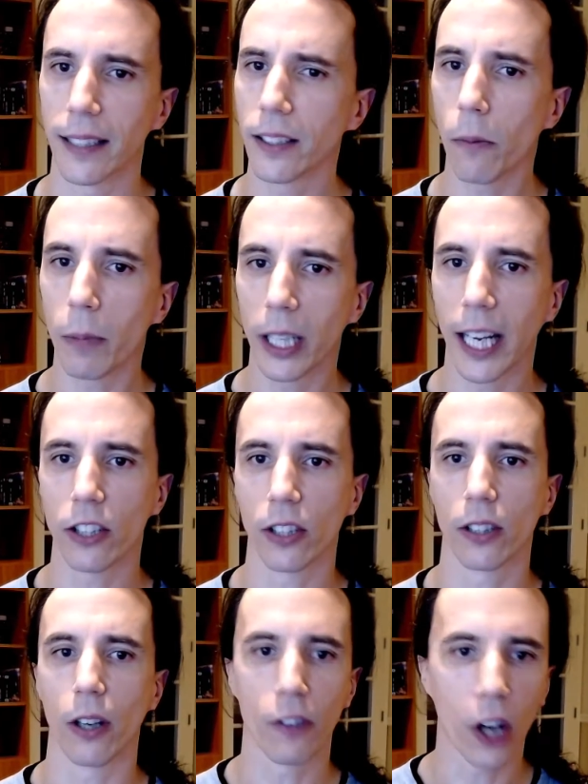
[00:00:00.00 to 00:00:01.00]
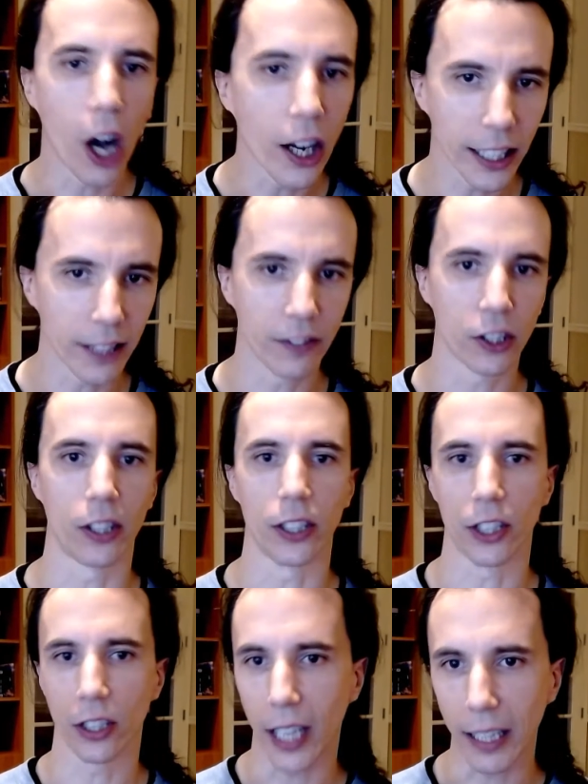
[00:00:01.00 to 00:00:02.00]
This combination of cognitive
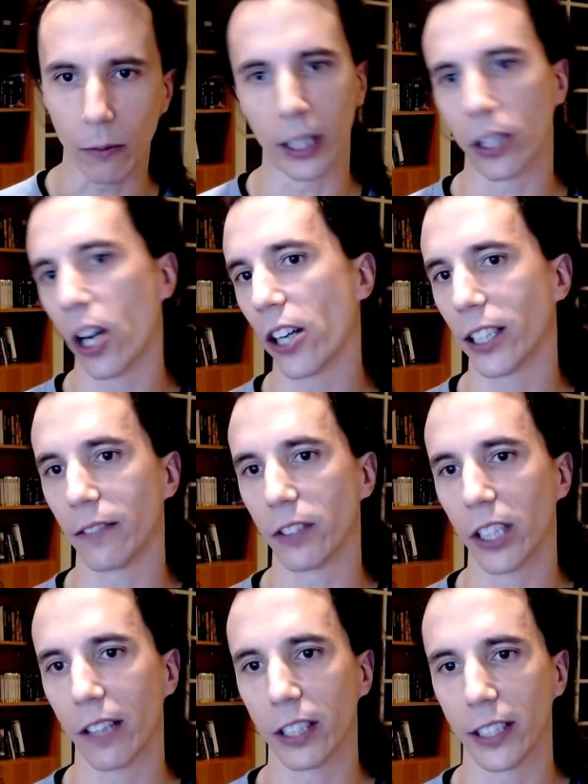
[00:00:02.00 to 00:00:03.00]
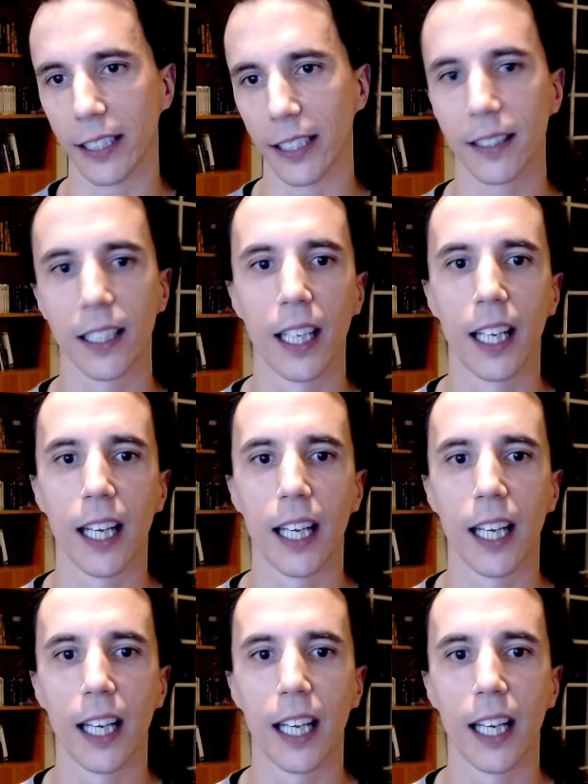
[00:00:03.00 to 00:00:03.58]
search and with cognitive services,